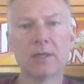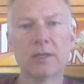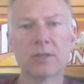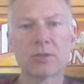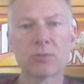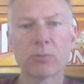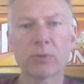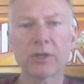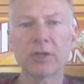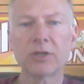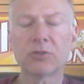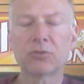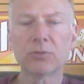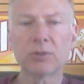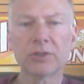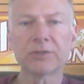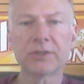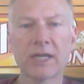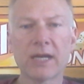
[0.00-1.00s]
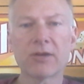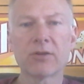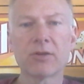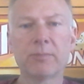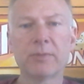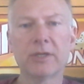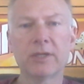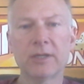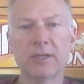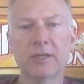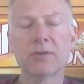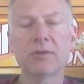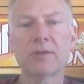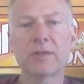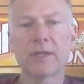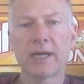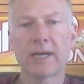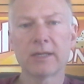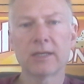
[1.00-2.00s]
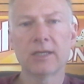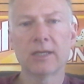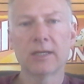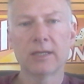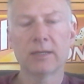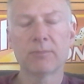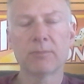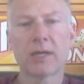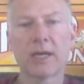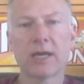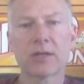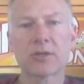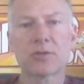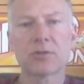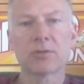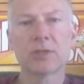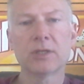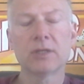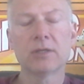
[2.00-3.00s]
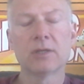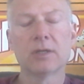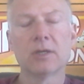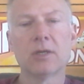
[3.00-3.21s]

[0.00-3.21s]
So we're going to drill down a bit into that game, actually